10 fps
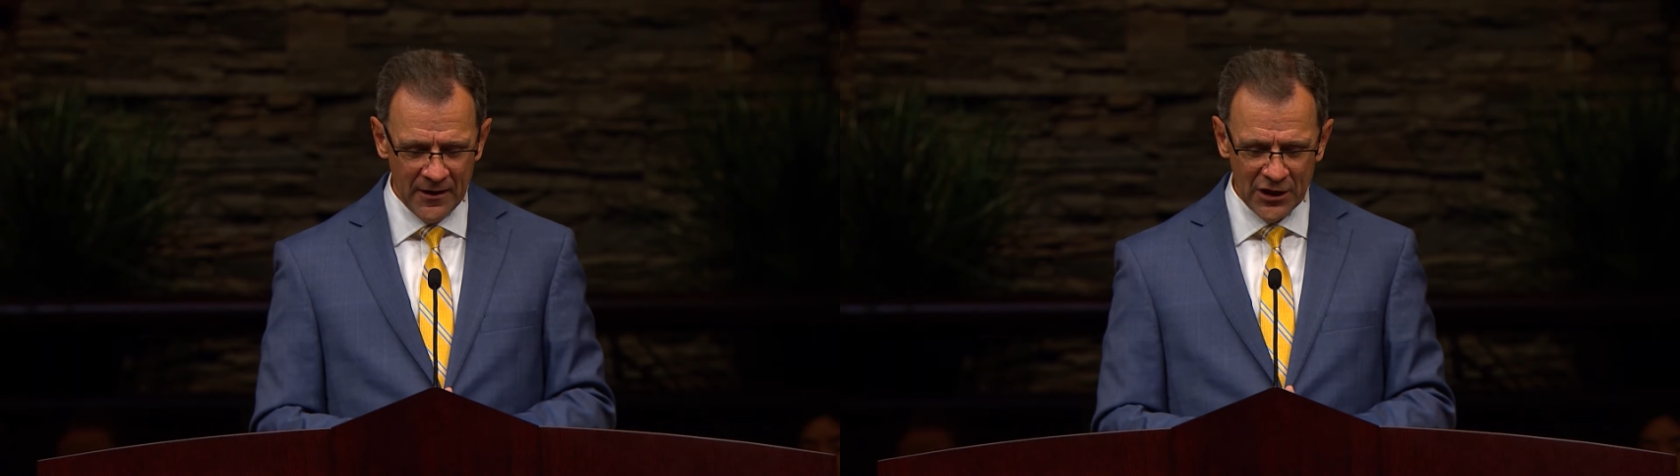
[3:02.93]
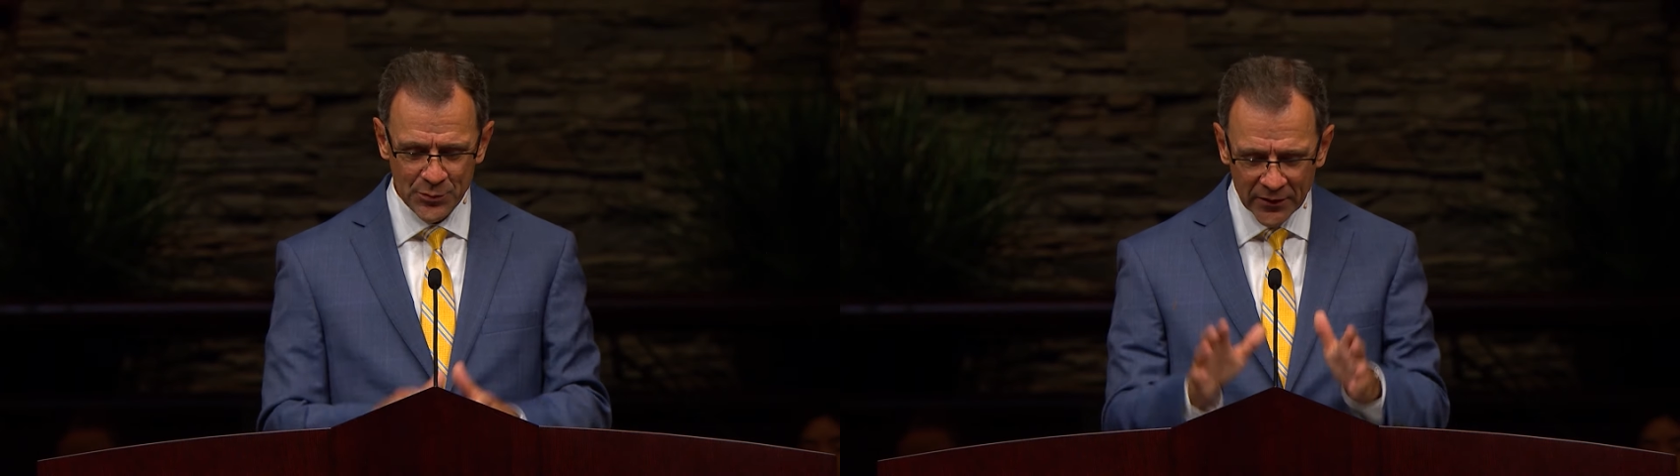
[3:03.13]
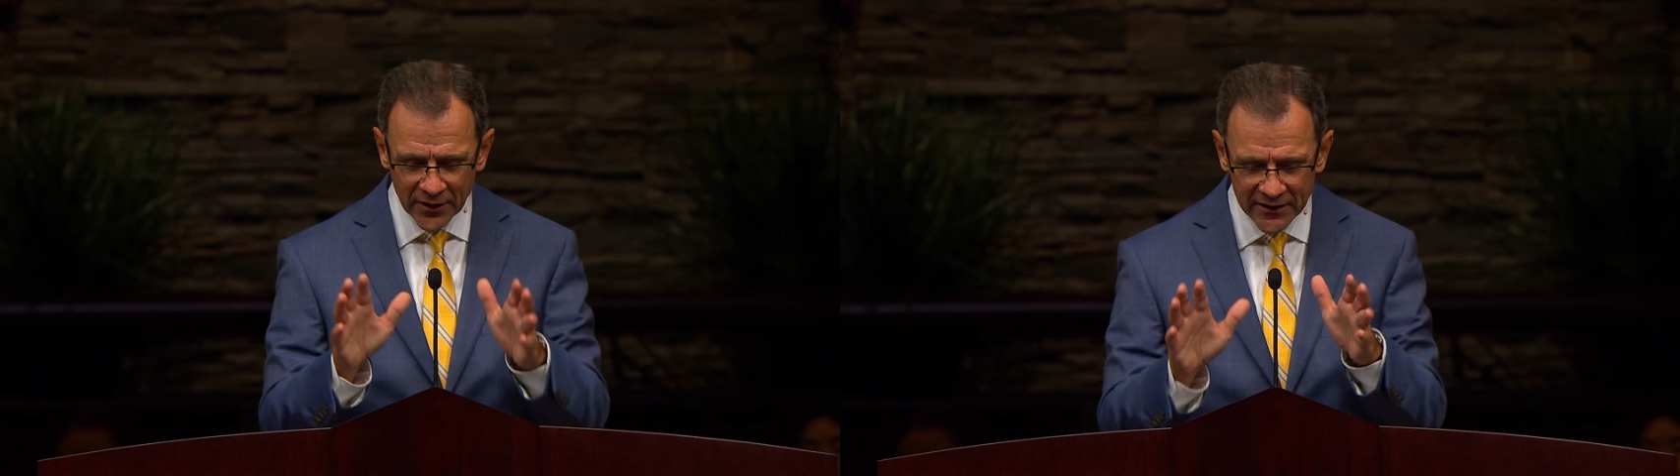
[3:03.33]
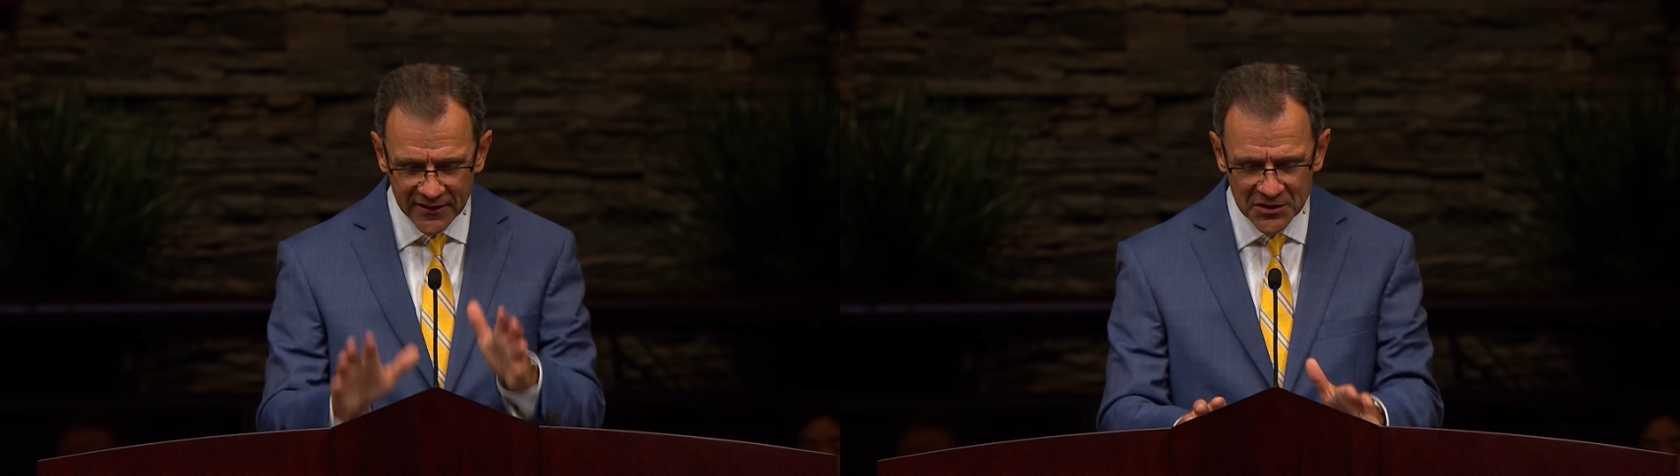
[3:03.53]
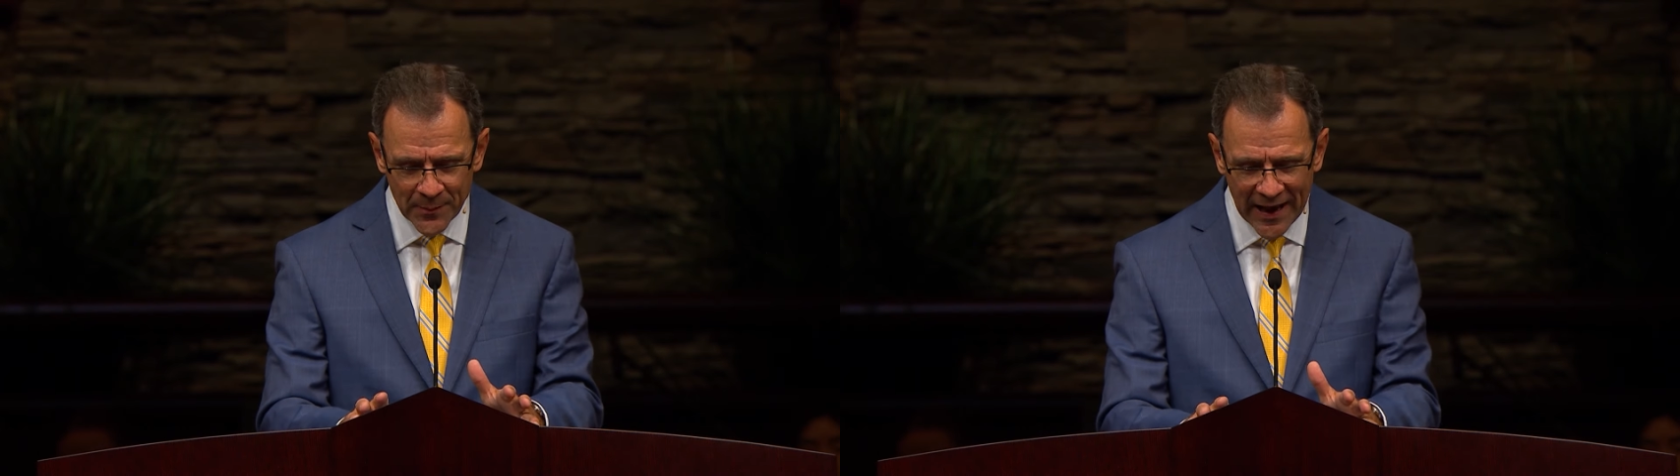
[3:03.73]
As we look at
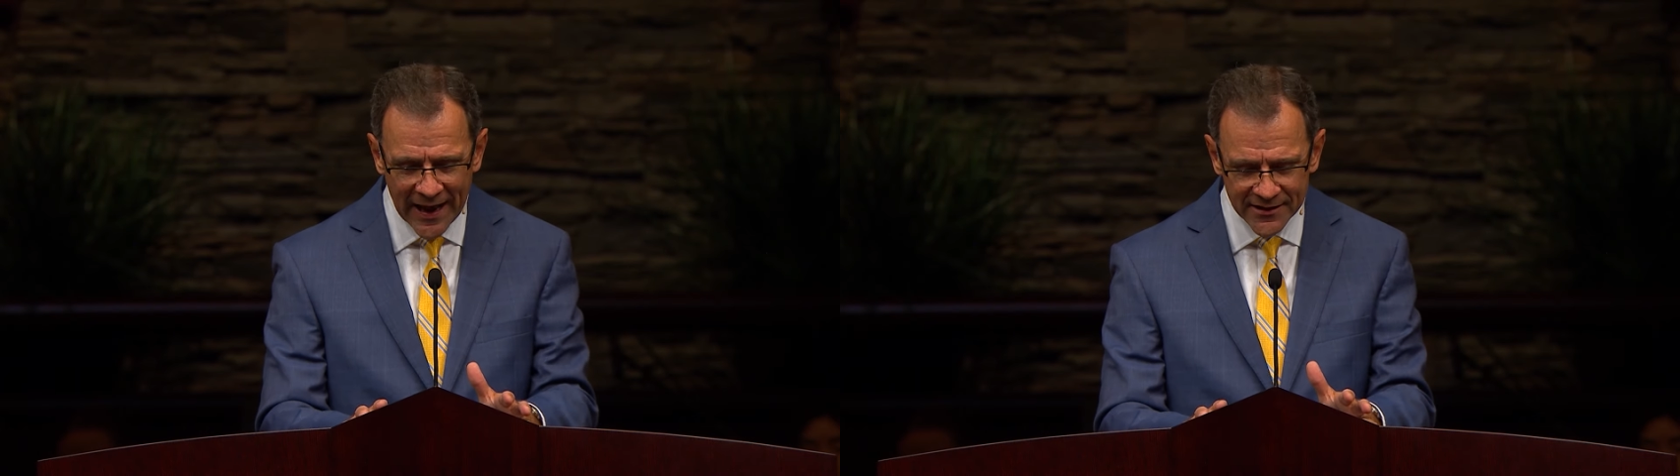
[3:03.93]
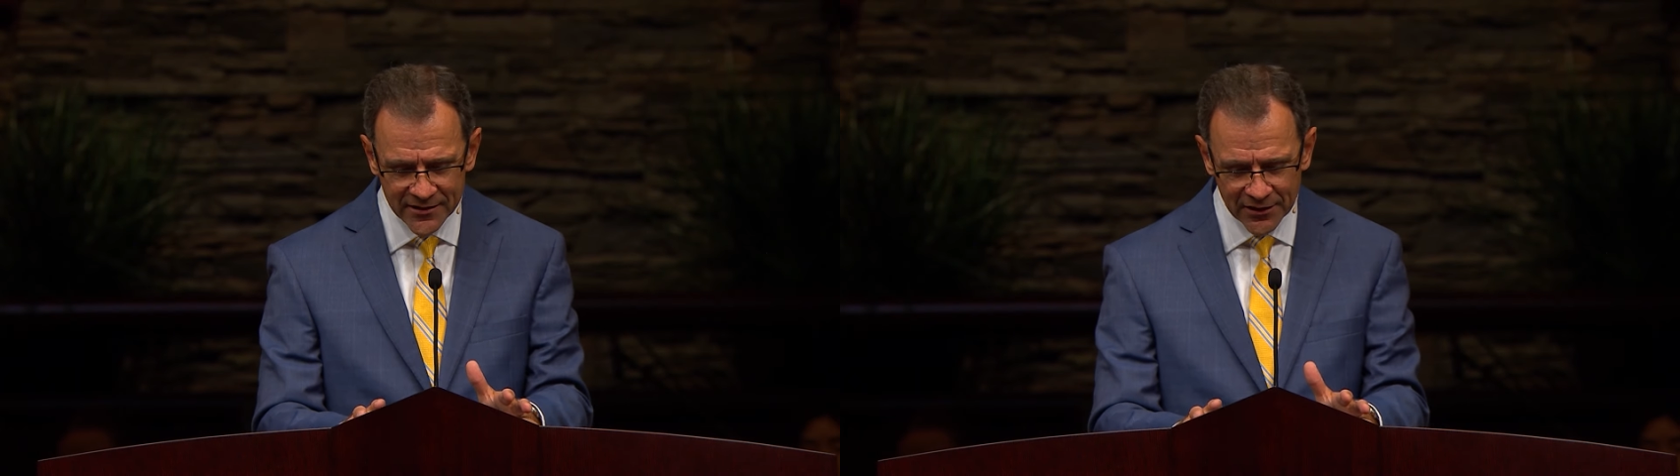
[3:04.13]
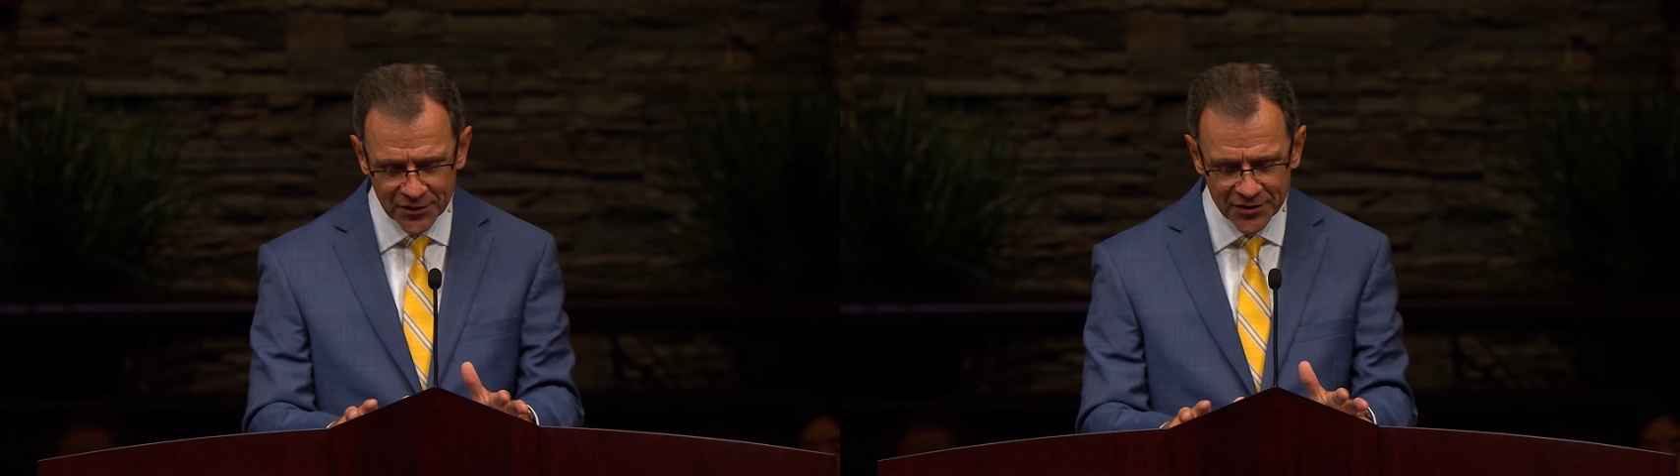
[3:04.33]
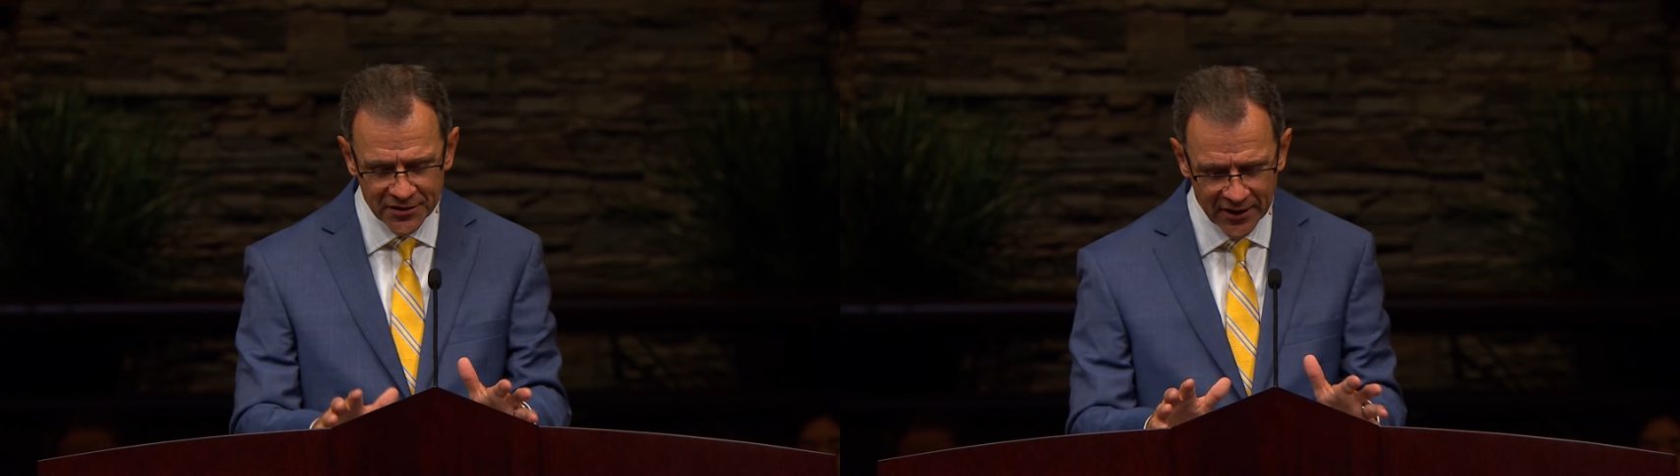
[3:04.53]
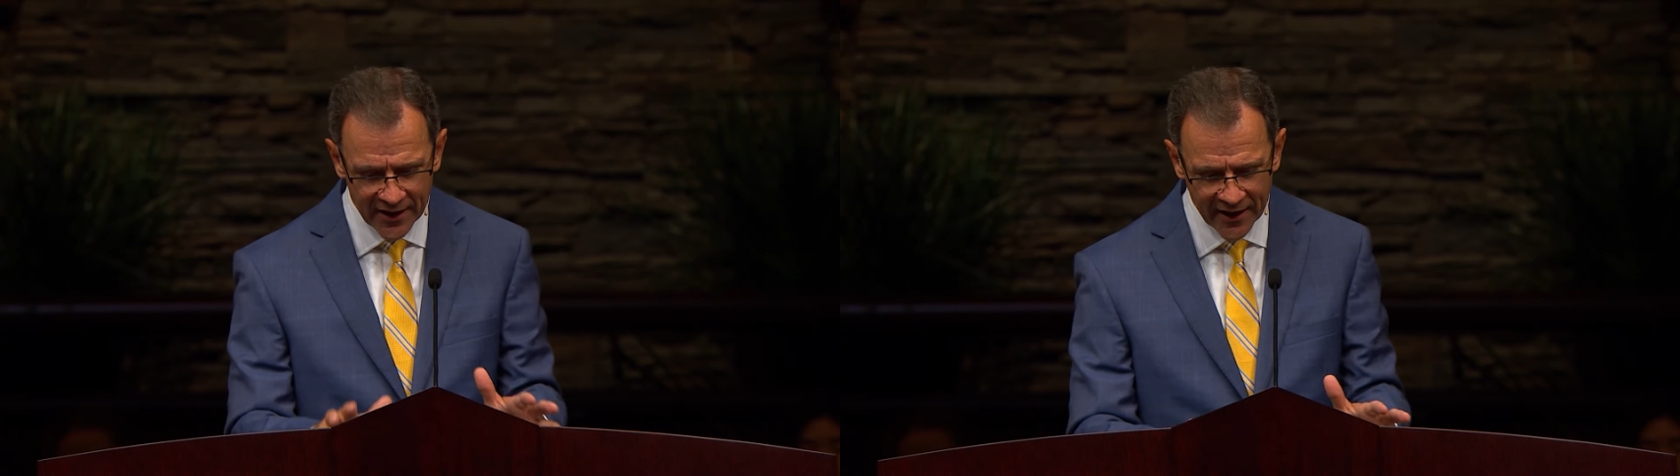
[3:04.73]
this passage
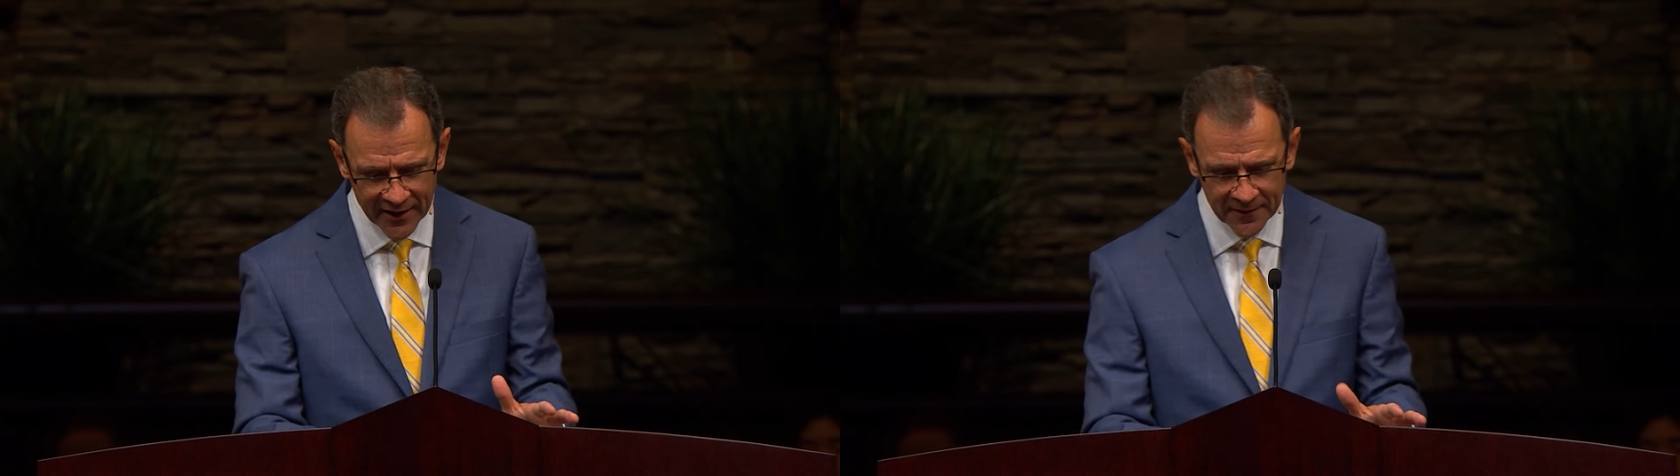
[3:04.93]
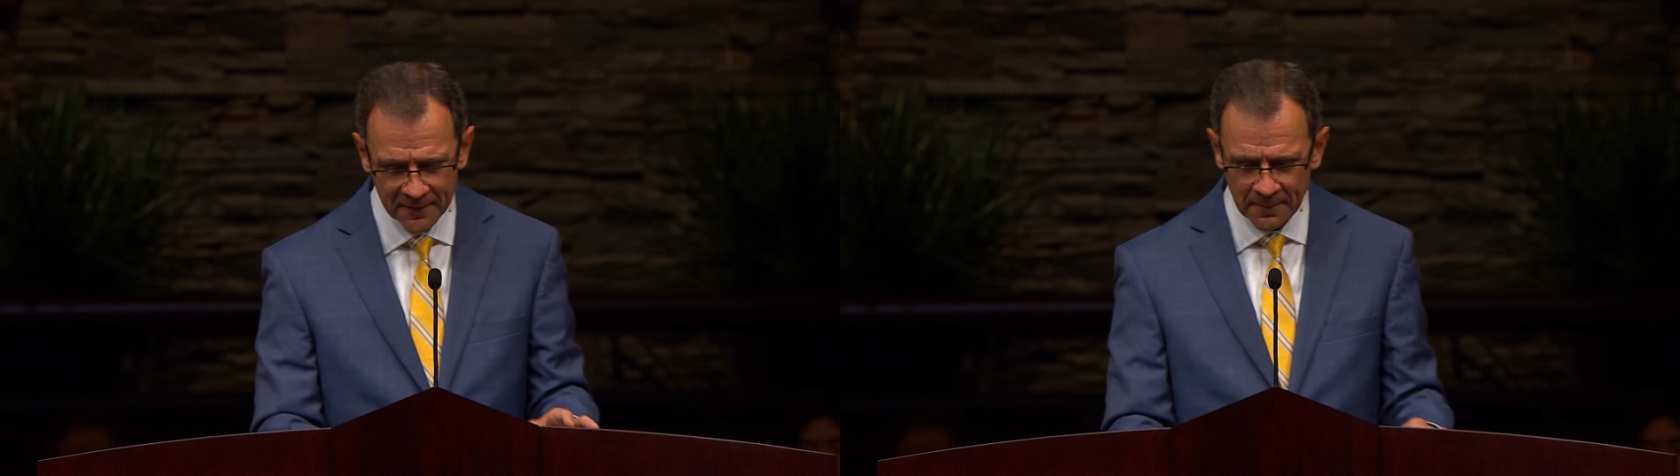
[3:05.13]
today,